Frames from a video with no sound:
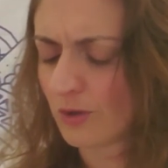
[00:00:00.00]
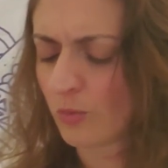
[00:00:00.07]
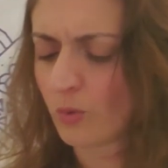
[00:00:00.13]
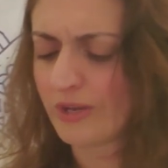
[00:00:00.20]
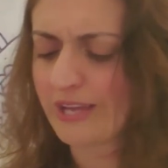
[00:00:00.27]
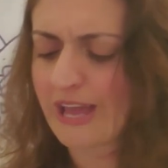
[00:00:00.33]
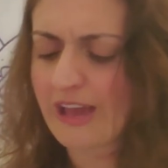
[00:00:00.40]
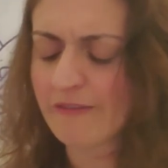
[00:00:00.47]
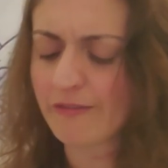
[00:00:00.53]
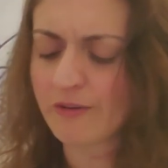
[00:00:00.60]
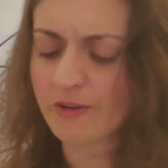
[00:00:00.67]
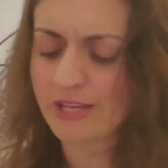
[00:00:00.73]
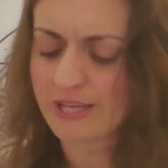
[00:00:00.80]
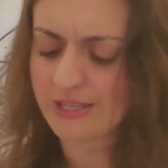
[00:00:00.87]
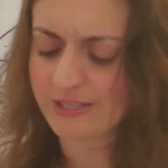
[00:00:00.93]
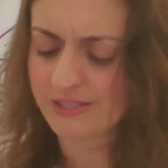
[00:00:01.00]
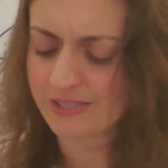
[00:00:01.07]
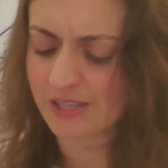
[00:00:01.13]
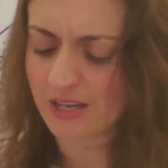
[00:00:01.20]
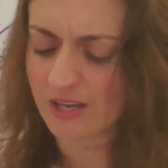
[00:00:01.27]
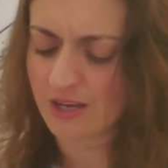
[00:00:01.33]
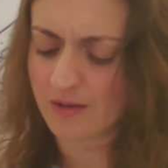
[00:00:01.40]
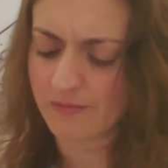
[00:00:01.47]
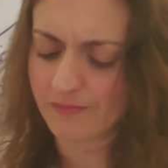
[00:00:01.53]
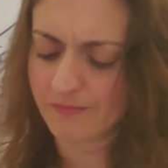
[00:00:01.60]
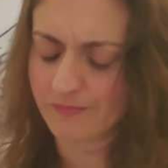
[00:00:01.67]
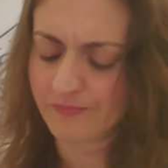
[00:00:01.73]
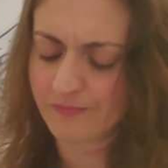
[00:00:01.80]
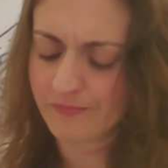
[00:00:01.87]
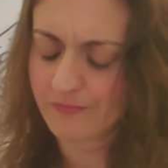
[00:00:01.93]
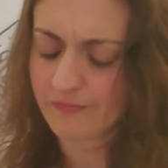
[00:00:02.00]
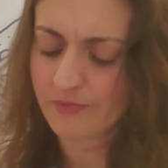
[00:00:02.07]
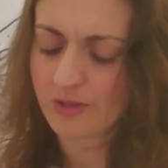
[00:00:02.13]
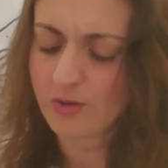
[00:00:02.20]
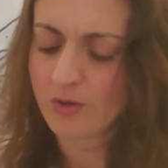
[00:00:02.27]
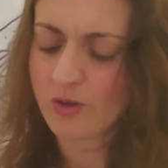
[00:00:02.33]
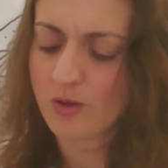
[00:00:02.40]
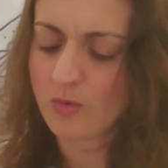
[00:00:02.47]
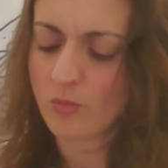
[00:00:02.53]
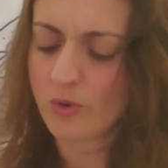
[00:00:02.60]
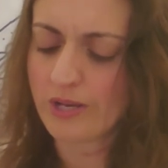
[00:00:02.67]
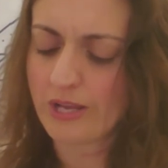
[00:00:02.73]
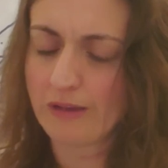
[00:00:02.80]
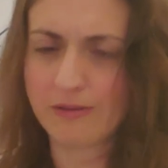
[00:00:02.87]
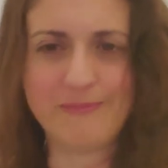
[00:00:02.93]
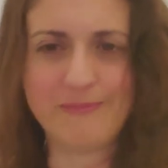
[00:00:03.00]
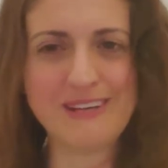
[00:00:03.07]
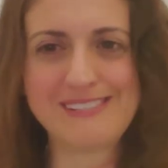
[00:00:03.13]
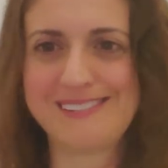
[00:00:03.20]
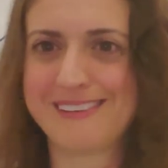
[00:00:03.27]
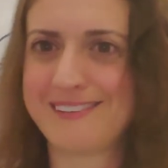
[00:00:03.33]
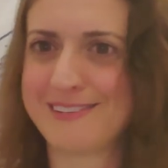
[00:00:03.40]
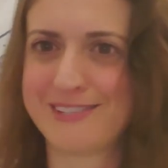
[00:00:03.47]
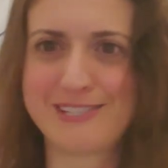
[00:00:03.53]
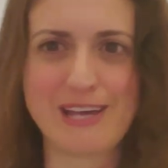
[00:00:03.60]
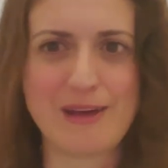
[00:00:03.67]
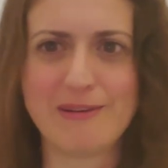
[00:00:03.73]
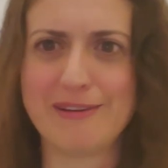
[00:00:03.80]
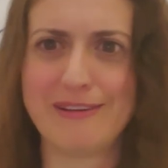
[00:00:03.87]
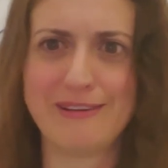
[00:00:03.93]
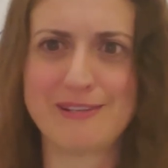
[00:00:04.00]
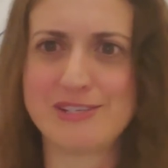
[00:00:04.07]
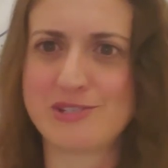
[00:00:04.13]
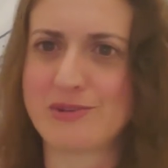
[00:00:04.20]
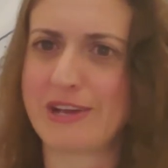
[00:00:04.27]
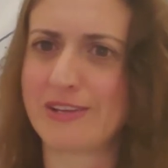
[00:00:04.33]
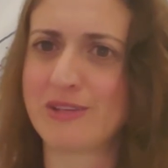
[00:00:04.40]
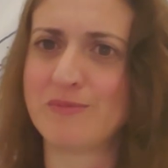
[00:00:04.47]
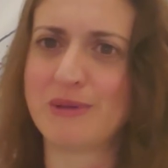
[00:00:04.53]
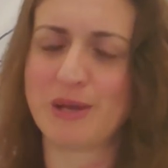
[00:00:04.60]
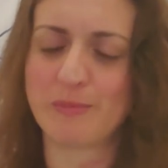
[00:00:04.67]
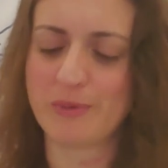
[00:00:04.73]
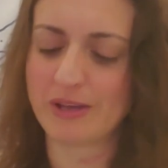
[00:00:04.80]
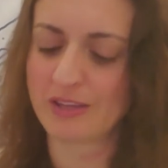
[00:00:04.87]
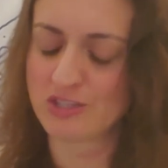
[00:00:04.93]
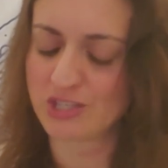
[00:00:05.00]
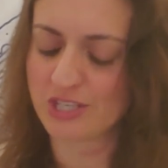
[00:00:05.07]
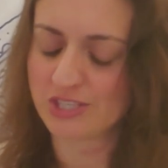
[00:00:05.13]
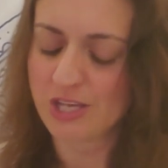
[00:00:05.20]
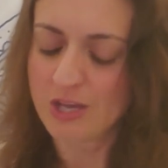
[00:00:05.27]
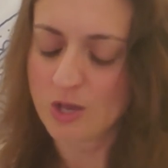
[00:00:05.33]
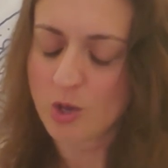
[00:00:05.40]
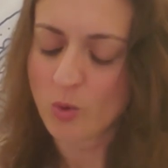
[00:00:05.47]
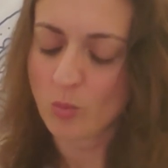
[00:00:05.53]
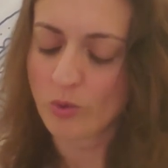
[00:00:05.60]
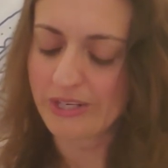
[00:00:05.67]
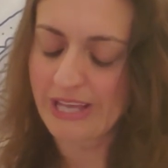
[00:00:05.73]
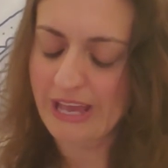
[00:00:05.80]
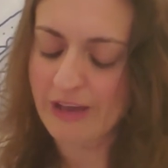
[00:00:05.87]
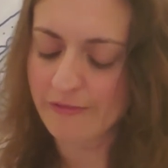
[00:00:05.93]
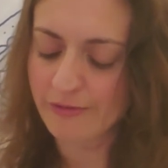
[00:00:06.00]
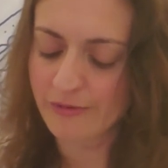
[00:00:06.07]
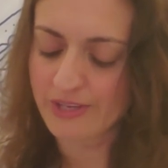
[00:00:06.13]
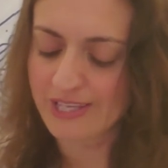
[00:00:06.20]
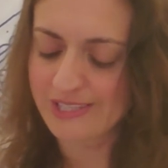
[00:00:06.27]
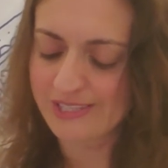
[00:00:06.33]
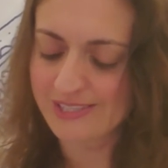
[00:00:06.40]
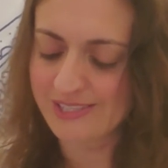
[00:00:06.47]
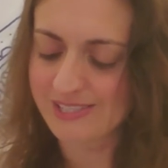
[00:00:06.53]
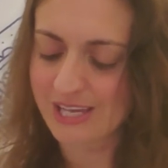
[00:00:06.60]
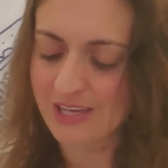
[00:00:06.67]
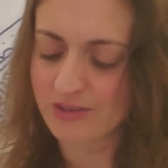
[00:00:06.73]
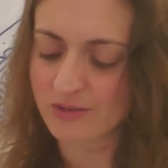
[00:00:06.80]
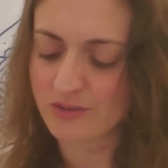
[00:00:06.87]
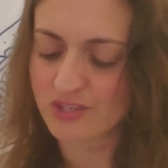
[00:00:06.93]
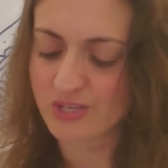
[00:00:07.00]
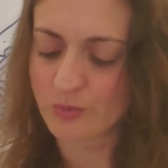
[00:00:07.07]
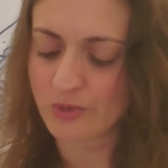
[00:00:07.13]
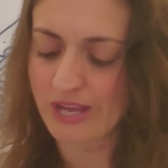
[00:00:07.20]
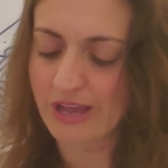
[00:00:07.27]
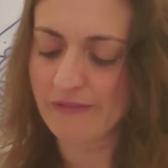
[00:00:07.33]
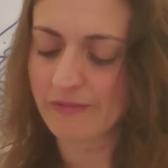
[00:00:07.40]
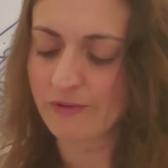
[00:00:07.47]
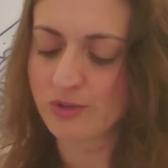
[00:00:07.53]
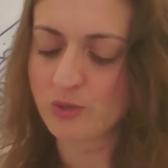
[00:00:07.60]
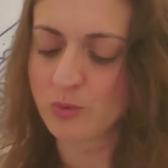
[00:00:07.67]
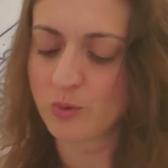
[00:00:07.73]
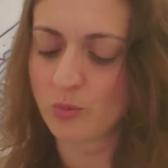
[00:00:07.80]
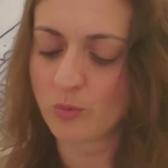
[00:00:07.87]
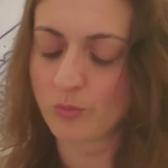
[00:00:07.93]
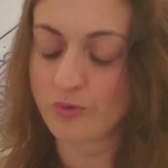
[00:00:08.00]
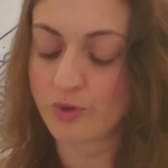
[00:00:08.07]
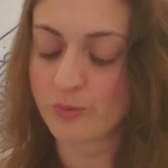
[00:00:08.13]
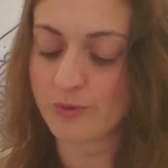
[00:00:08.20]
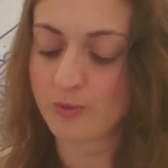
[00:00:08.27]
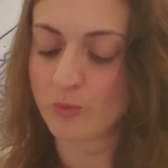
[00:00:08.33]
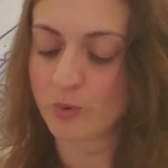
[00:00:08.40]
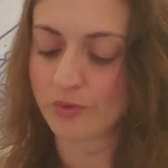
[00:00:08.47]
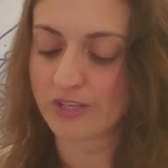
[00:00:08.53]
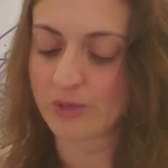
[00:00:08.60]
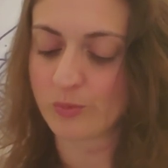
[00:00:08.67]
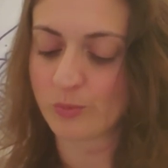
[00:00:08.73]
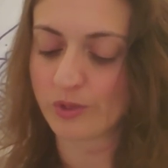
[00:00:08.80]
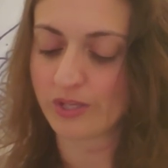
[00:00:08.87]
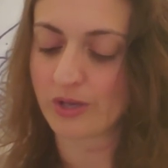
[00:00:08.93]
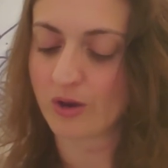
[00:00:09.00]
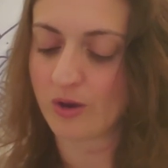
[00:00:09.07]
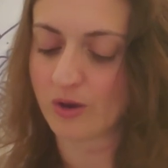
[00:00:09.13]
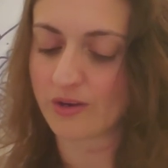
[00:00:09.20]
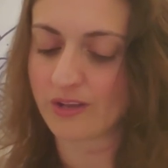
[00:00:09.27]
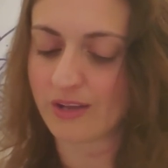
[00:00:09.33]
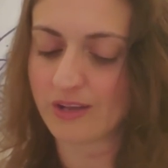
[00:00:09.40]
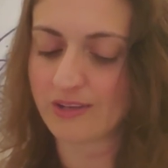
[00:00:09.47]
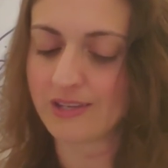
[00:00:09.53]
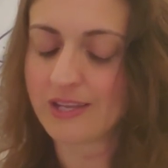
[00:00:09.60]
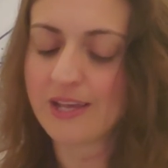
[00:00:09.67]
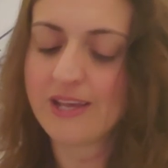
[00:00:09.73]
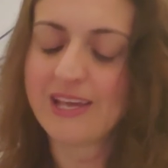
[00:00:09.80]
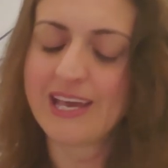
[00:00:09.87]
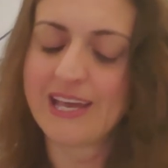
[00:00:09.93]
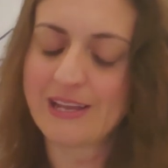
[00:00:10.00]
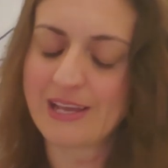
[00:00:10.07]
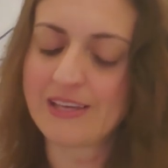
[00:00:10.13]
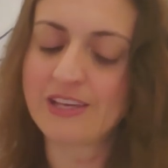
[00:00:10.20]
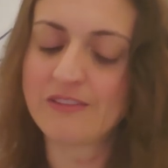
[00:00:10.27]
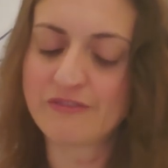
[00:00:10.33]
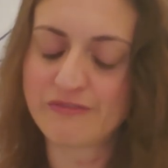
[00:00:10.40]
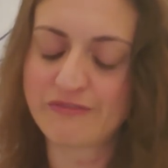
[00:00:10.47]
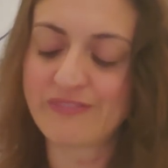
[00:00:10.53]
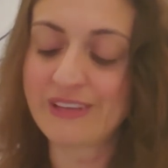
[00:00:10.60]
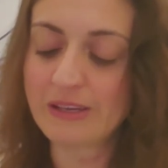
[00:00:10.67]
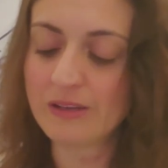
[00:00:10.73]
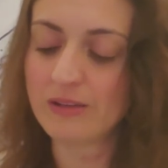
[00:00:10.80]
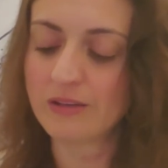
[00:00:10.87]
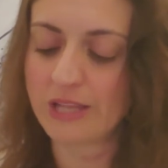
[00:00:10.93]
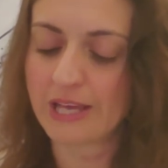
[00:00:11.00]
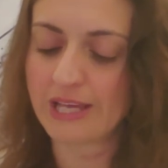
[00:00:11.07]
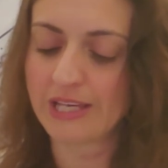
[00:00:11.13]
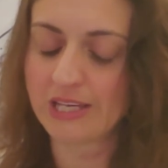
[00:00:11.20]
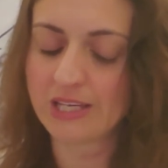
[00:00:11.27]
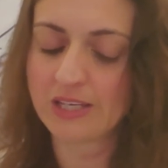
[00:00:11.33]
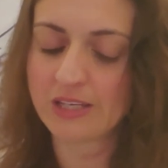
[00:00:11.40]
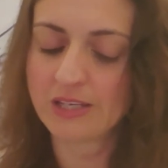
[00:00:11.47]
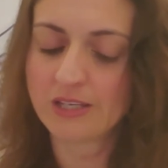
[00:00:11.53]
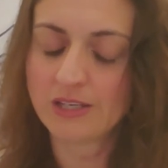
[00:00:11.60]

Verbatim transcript: whatever is um what my son just shouted and it distracted me. I apologize. Whatever is this energy, whatever you were you've been working really hard on, and I can feel like